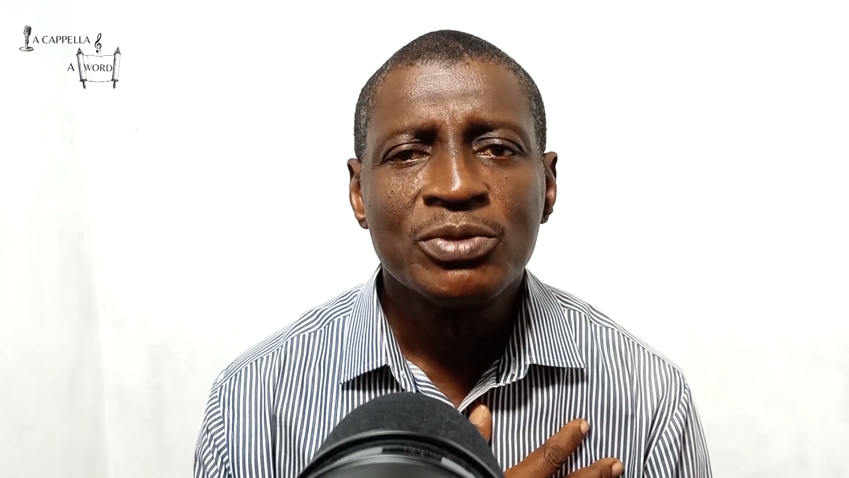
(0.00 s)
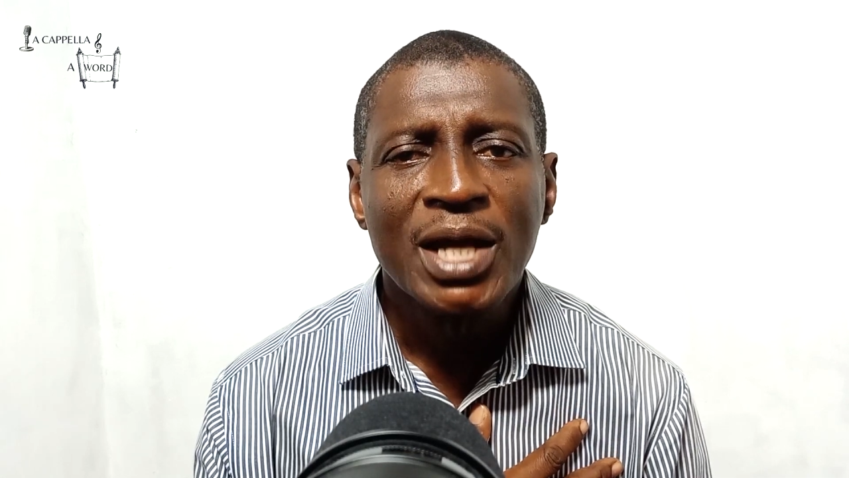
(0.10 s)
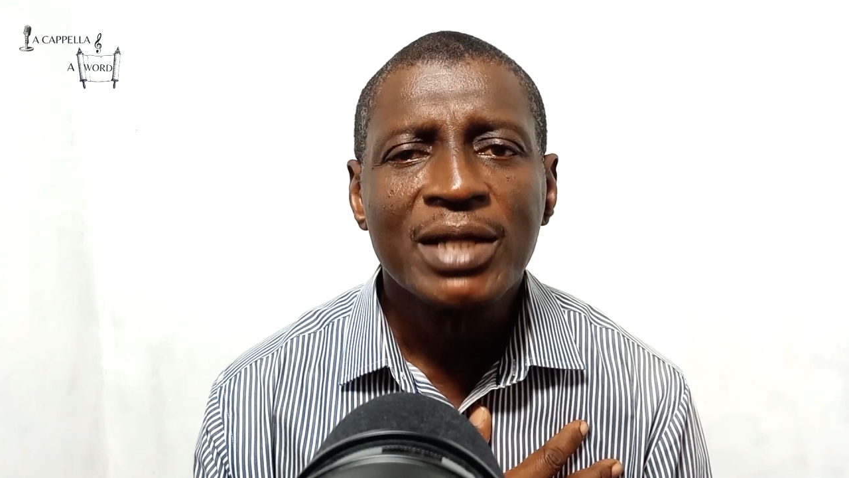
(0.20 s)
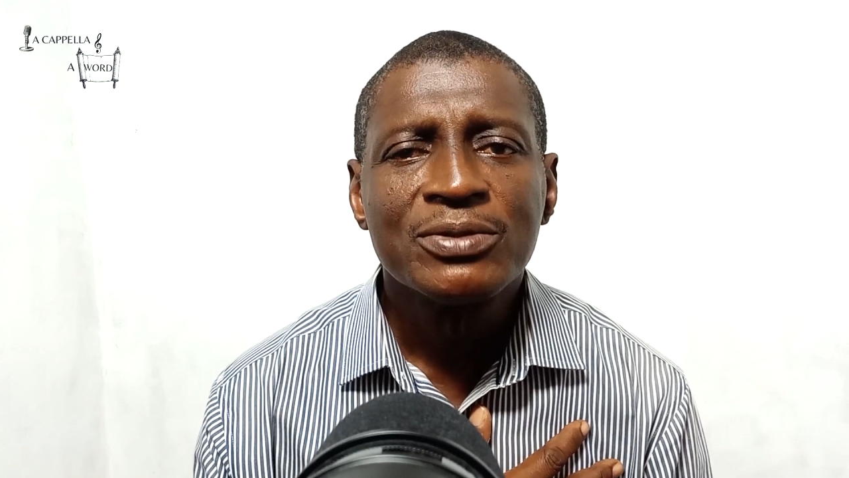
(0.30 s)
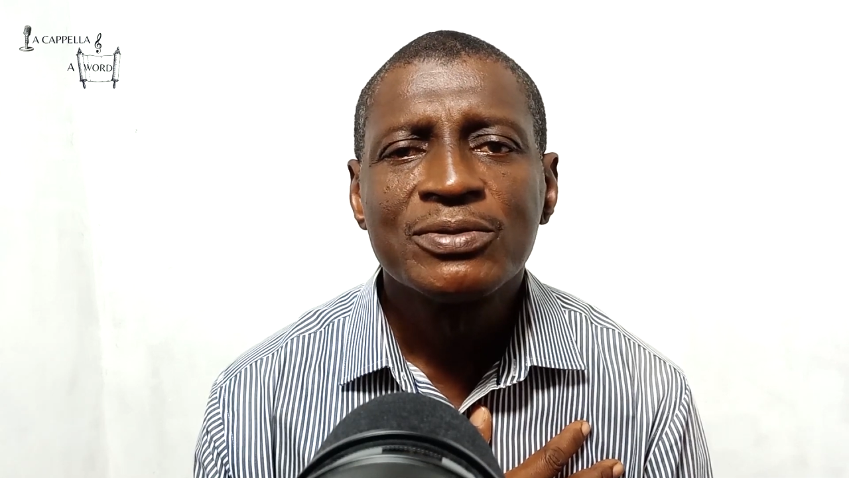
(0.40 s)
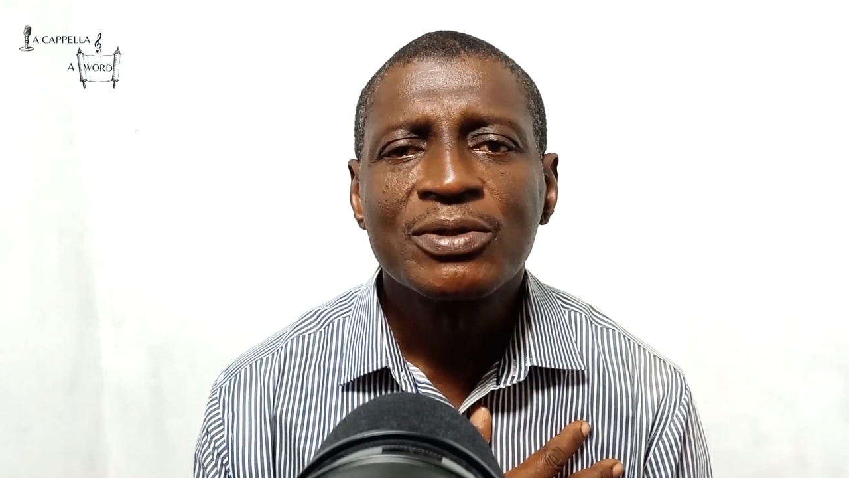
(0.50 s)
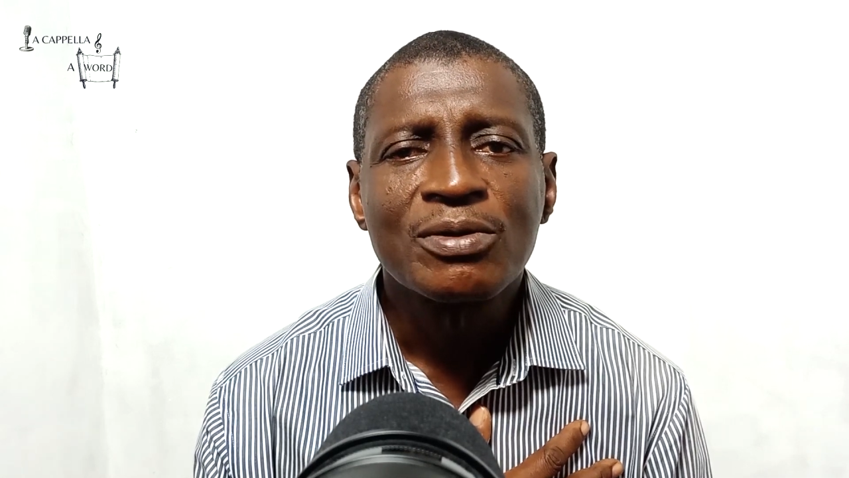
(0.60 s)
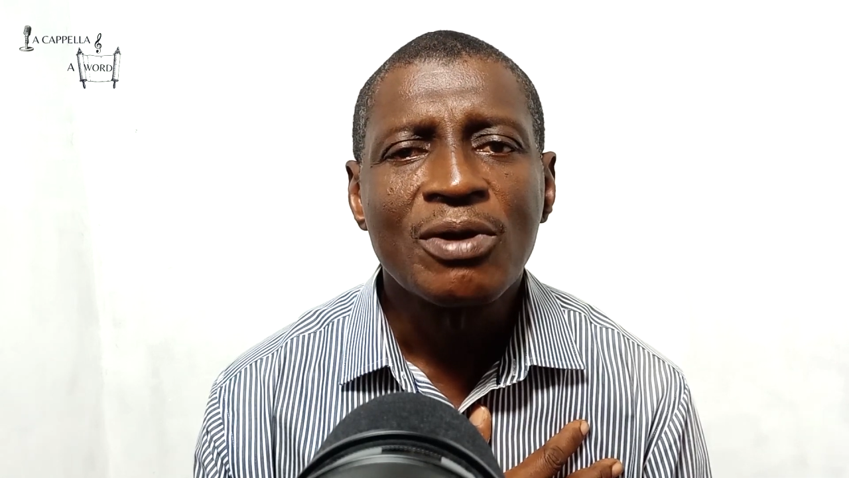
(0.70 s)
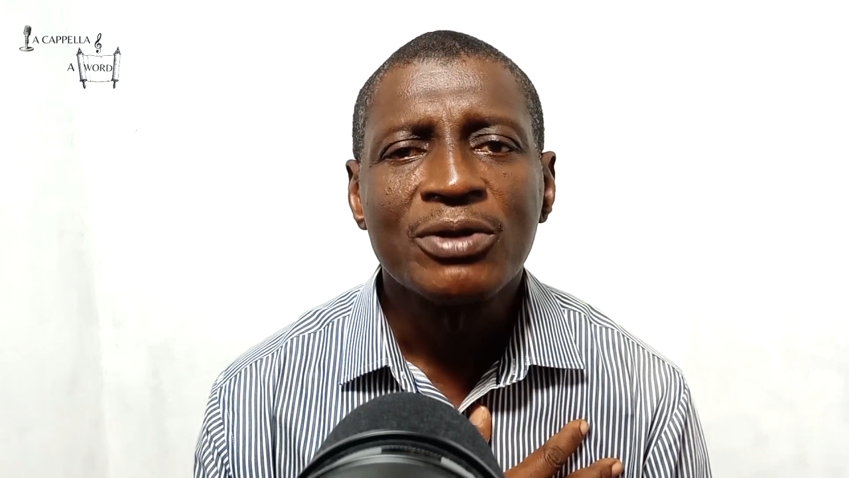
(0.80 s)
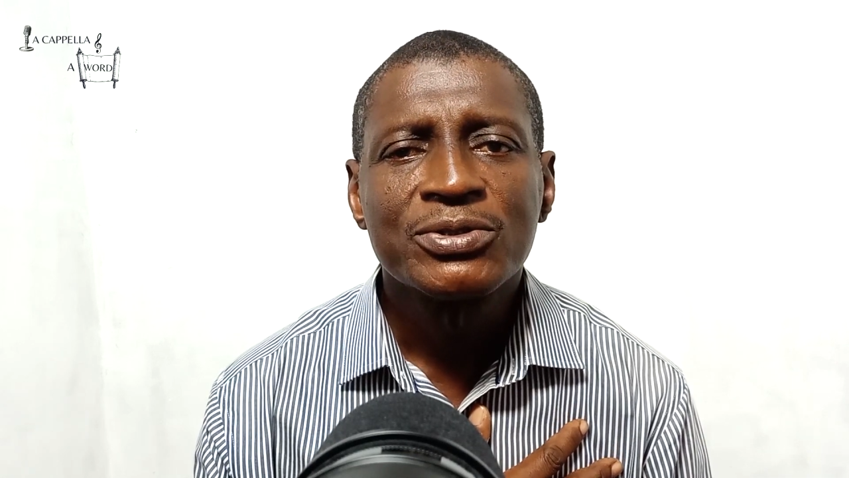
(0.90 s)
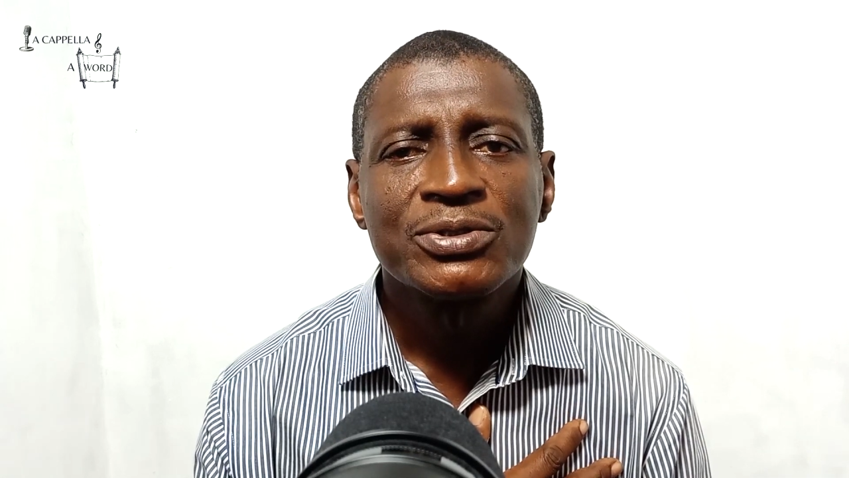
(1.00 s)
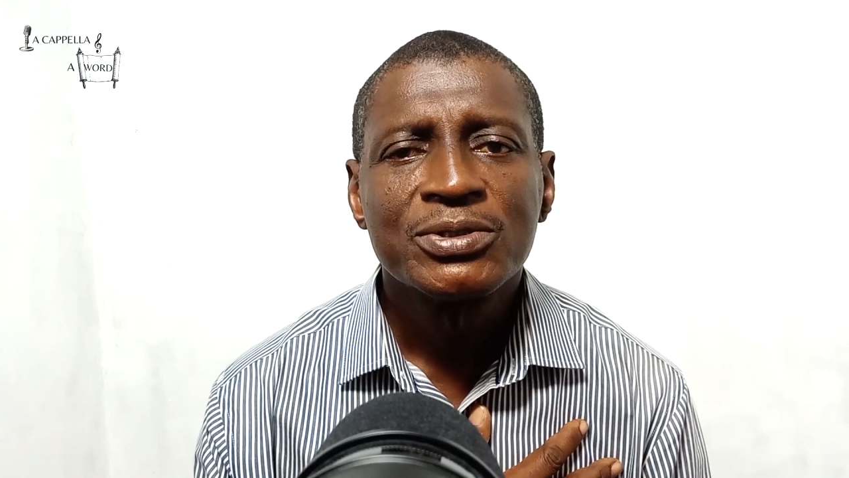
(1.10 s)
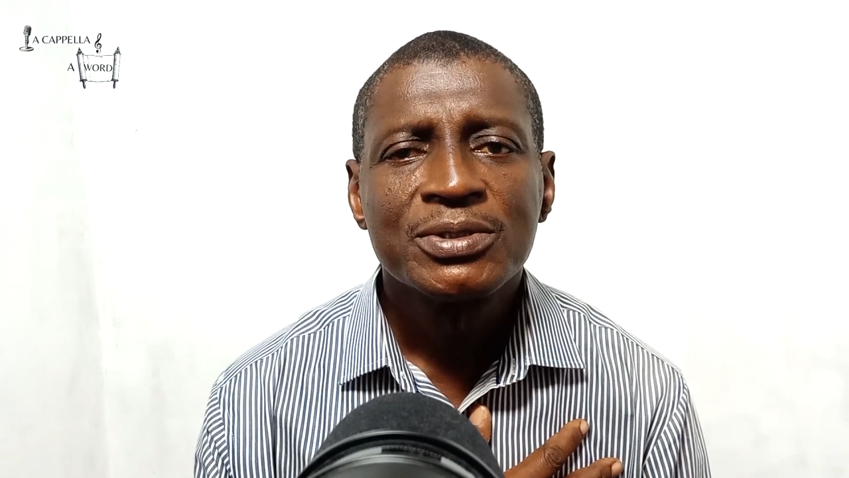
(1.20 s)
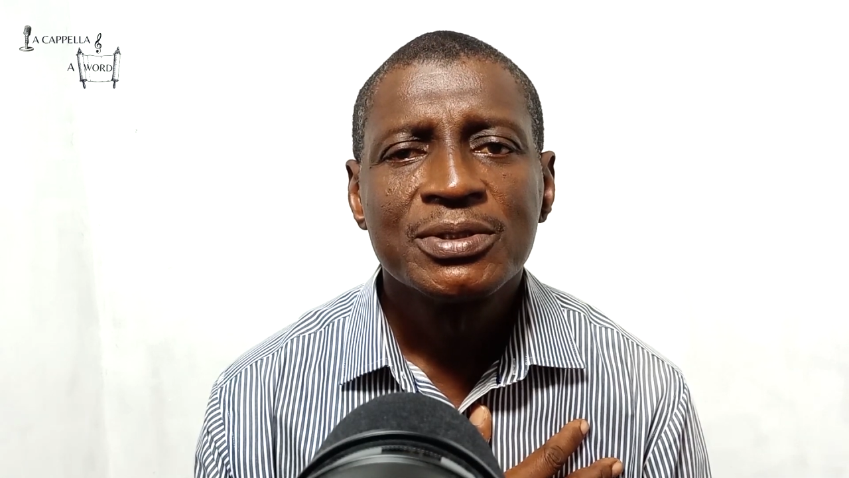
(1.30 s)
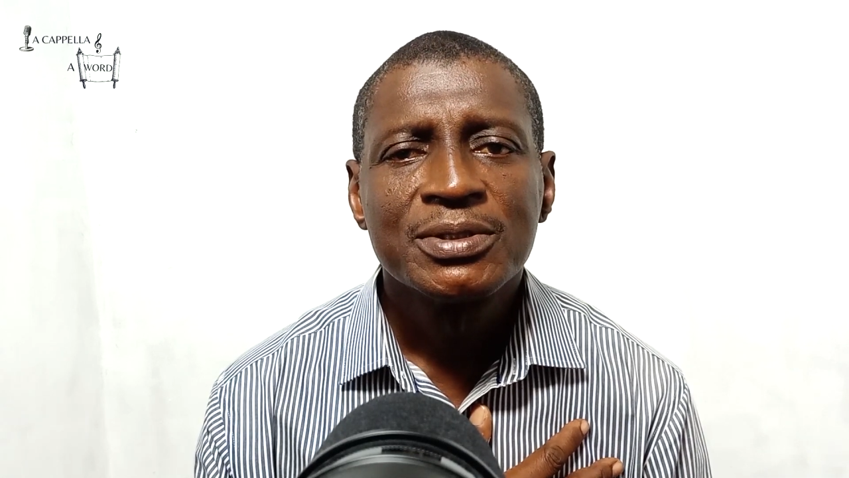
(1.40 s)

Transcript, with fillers: you died on the cross